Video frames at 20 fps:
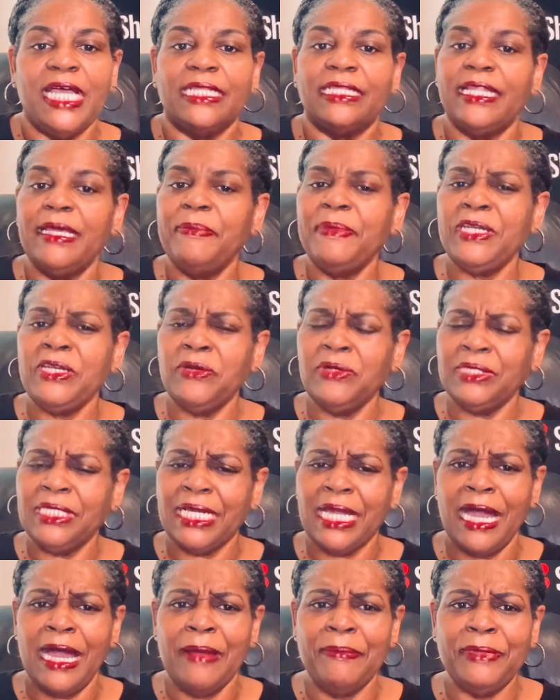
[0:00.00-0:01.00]
Let me know in
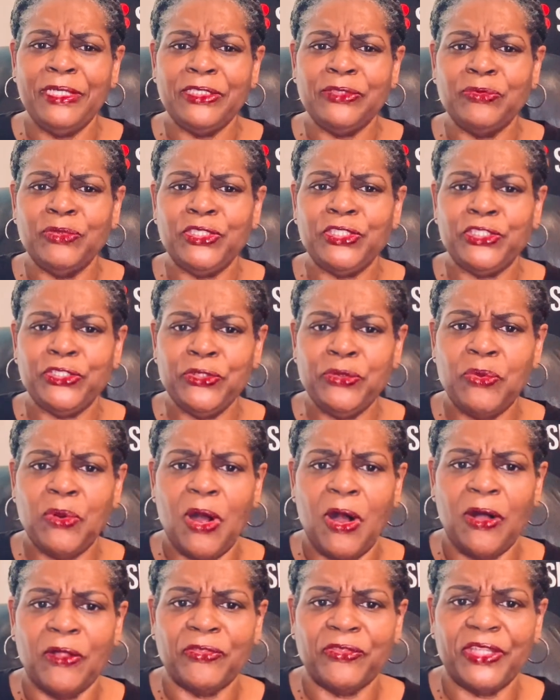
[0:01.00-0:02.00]
the comments what you
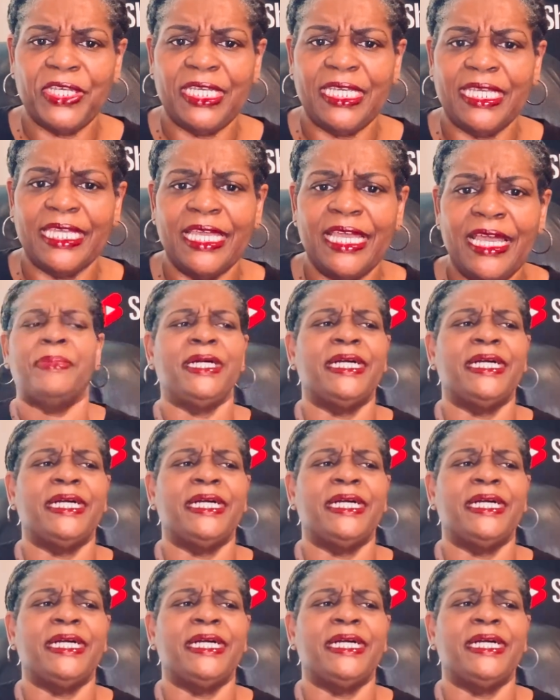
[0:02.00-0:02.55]
all think.